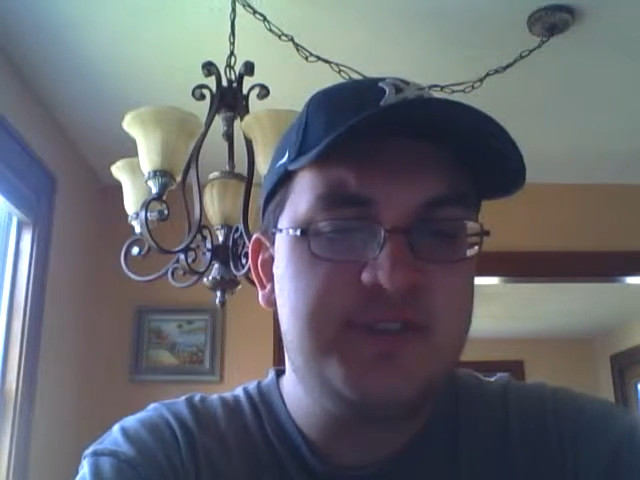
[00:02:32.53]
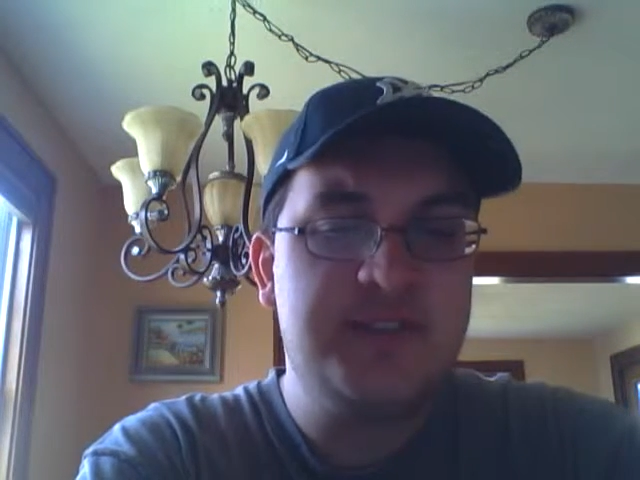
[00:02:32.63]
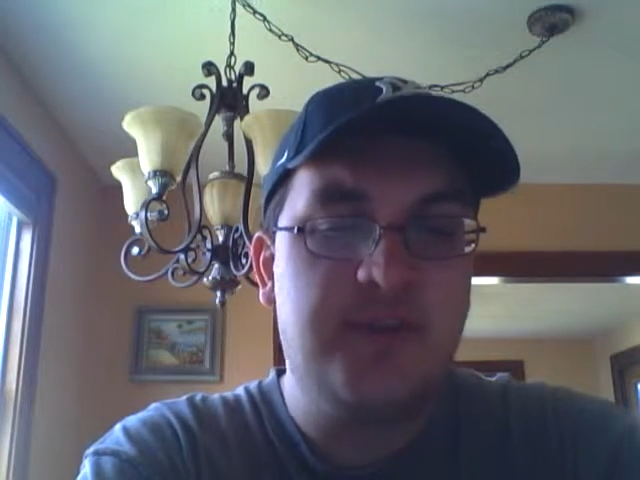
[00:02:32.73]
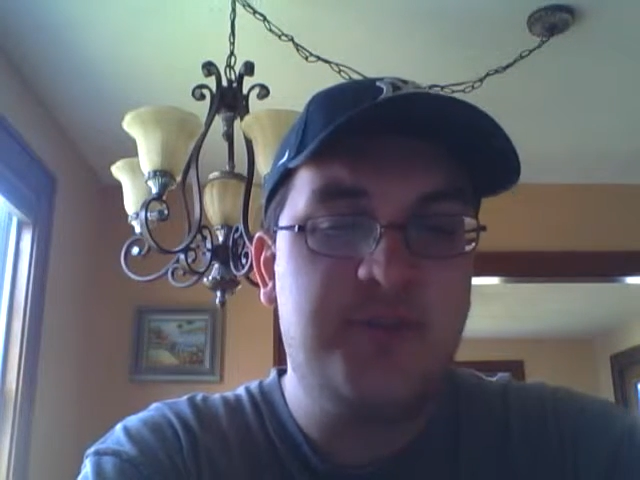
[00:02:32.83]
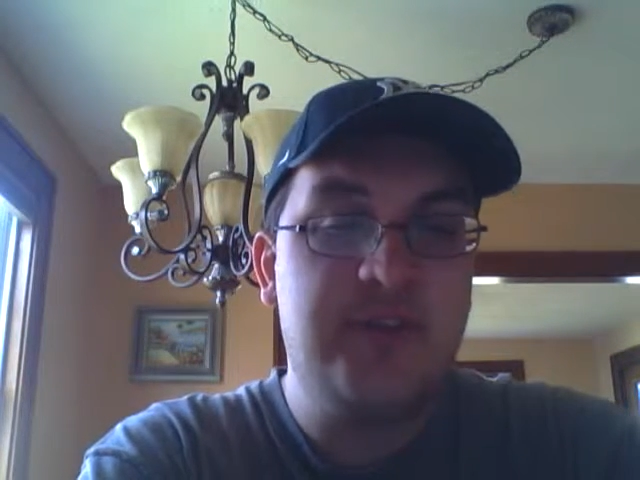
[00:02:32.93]

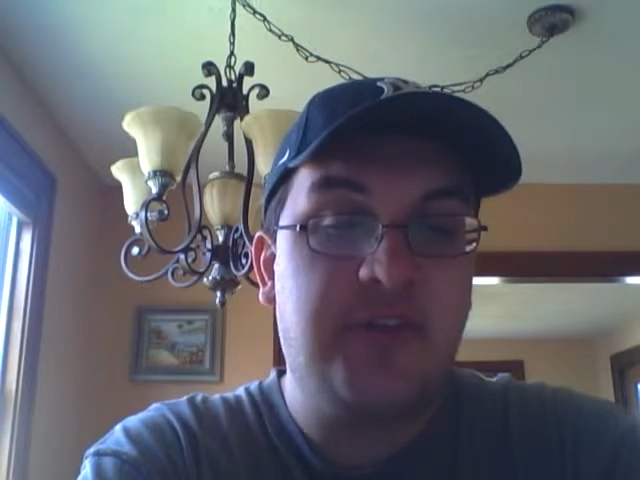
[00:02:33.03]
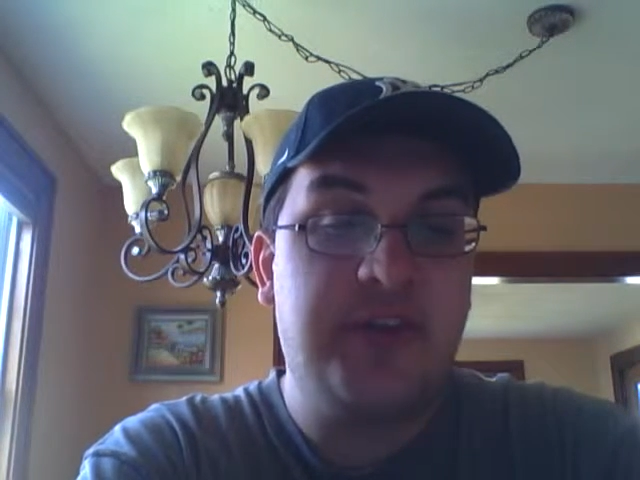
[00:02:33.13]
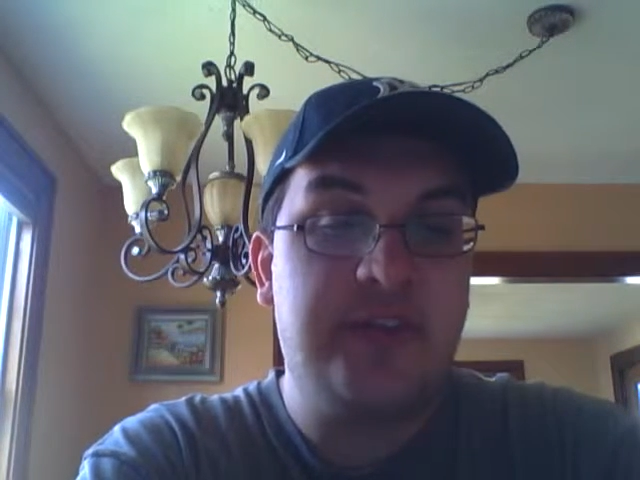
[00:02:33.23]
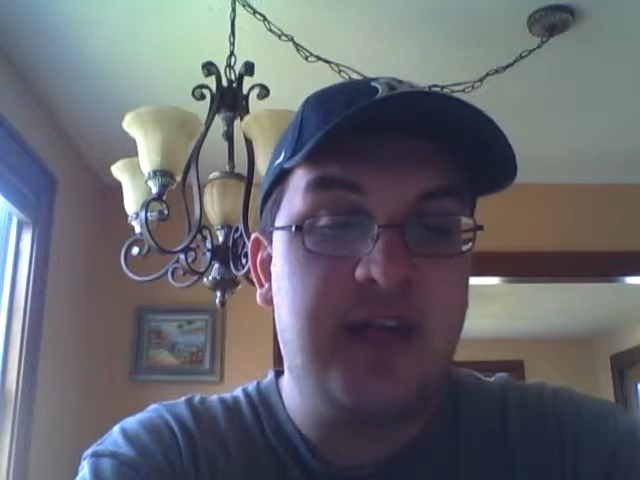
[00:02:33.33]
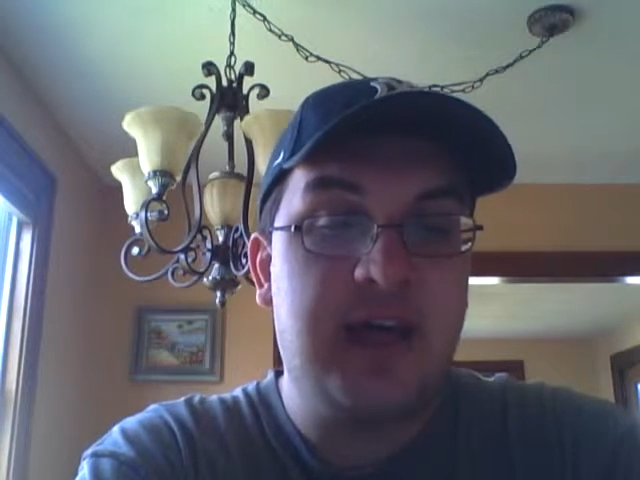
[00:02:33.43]
something
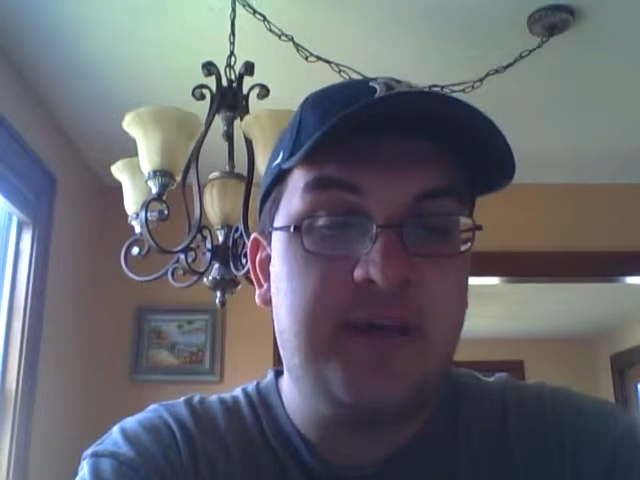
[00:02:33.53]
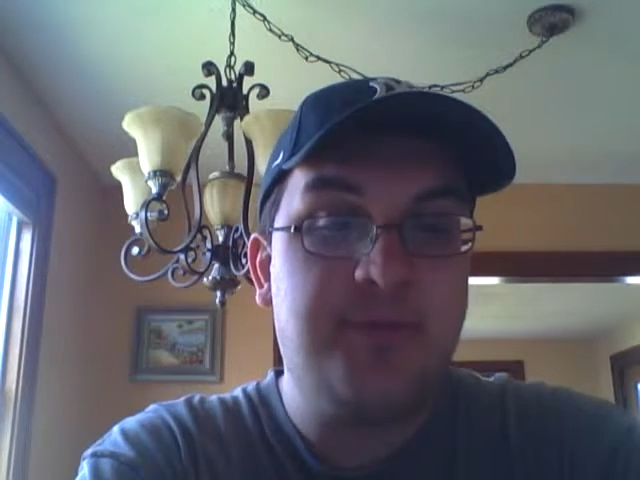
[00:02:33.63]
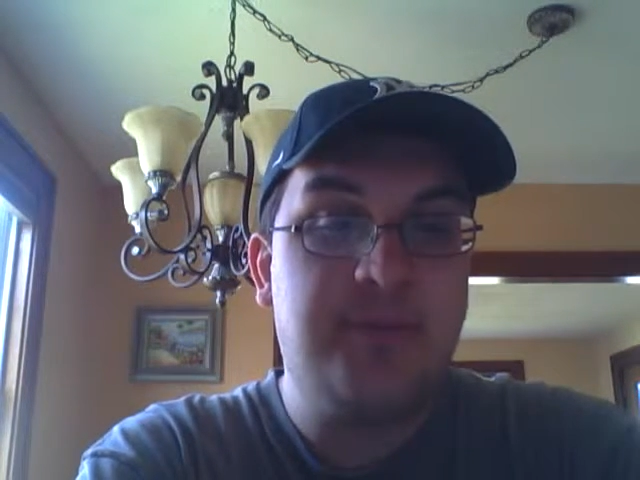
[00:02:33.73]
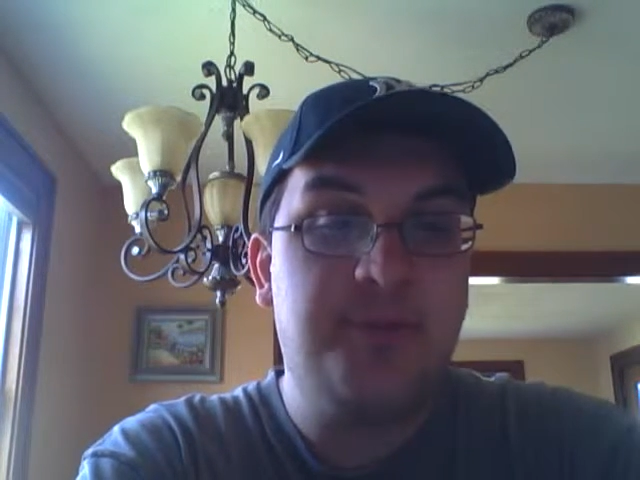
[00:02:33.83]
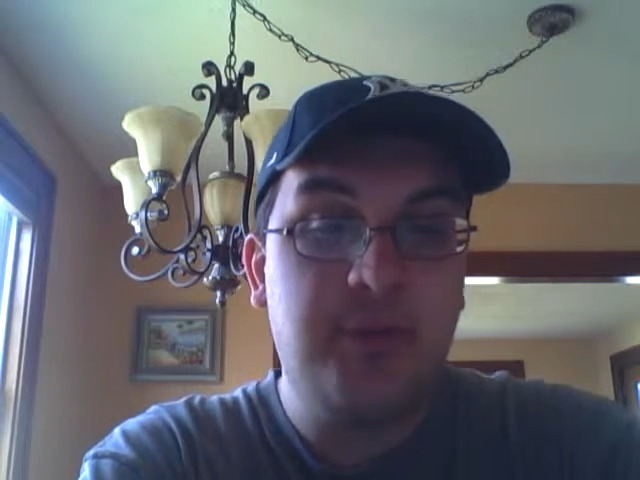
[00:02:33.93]
like
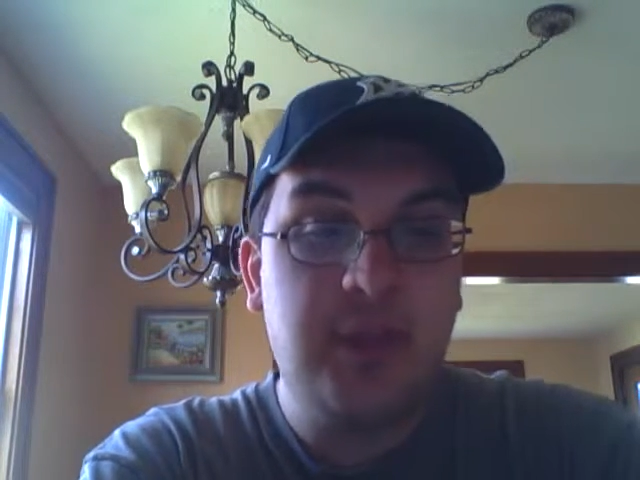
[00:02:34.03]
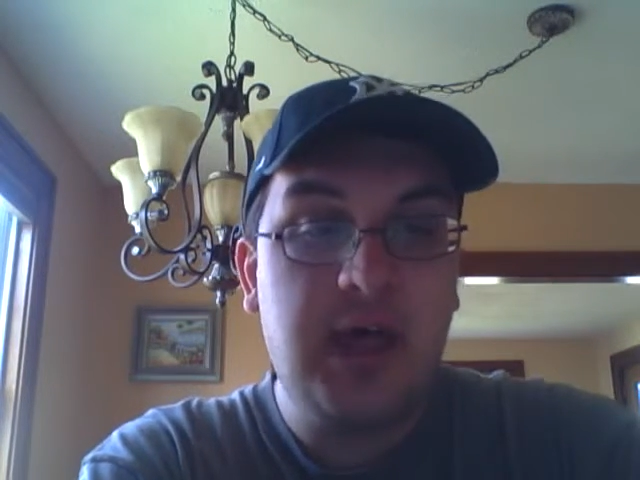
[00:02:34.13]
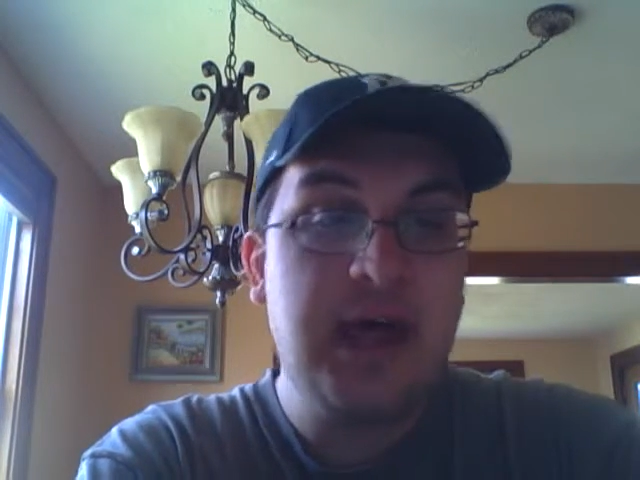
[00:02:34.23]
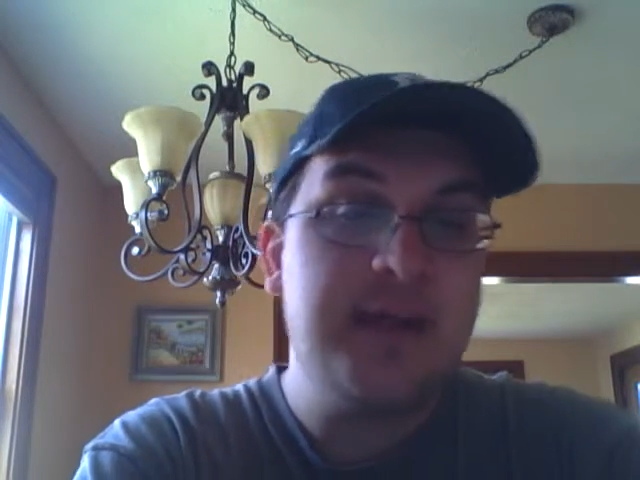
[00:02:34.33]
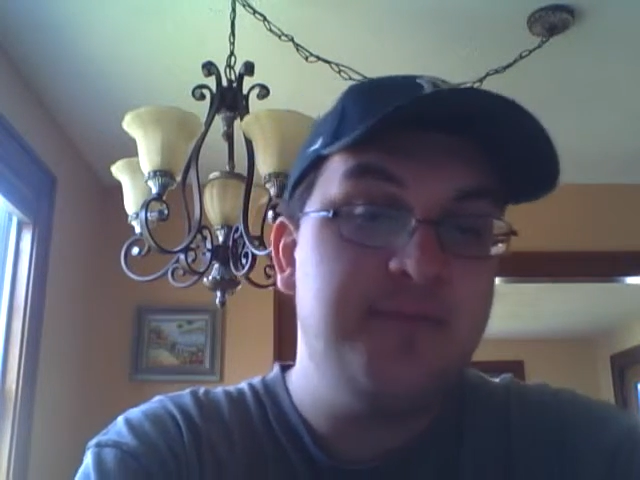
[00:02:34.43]
that. The
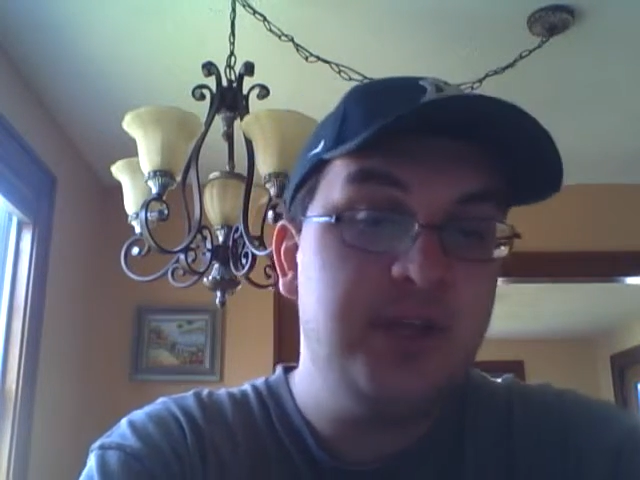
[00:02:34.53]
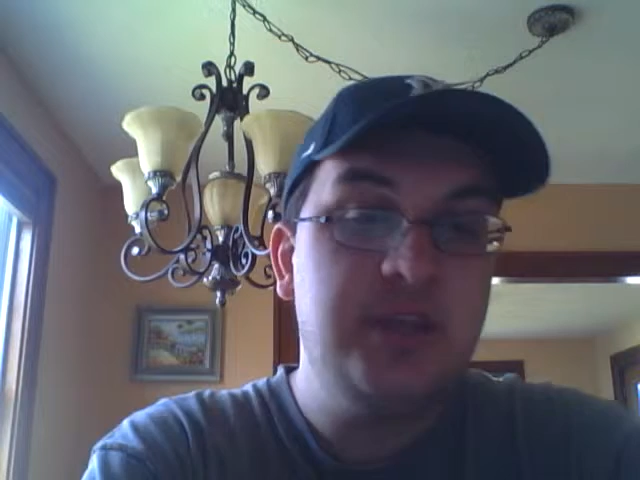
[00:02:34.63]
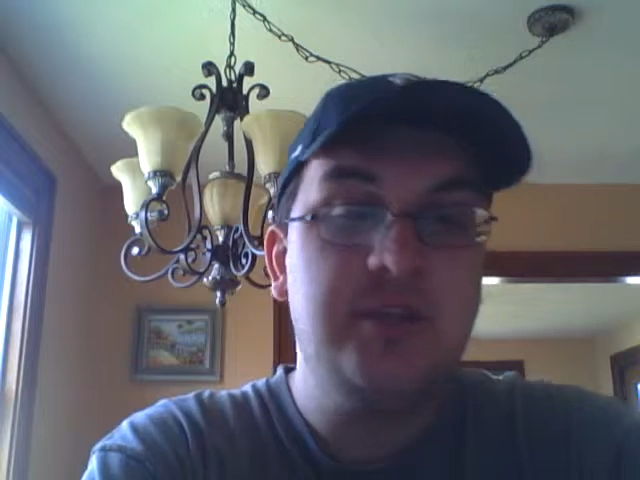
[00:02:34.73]
plot,